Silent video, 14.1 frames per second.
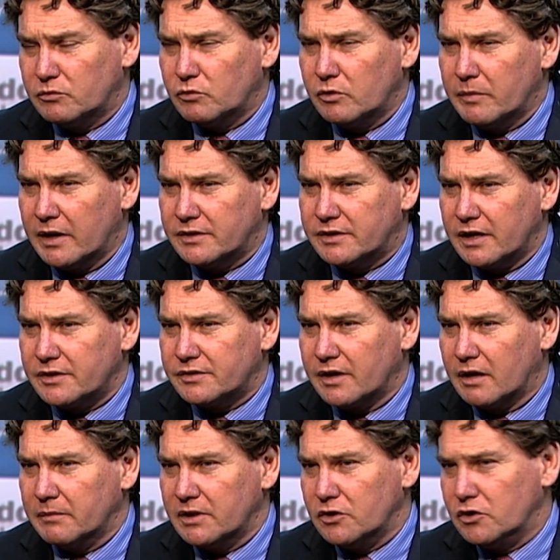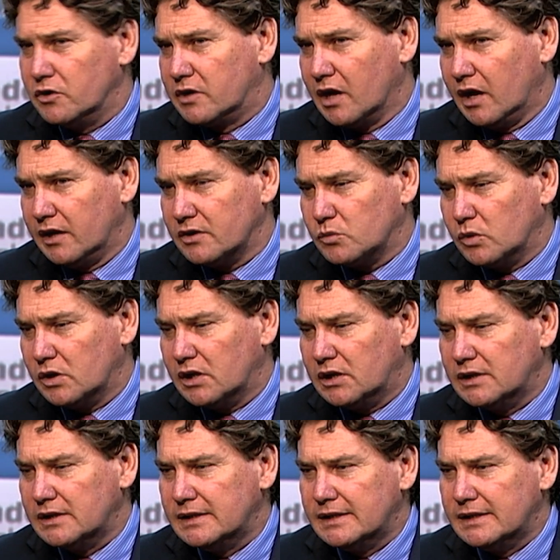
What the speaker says: We may take some in the UK as well,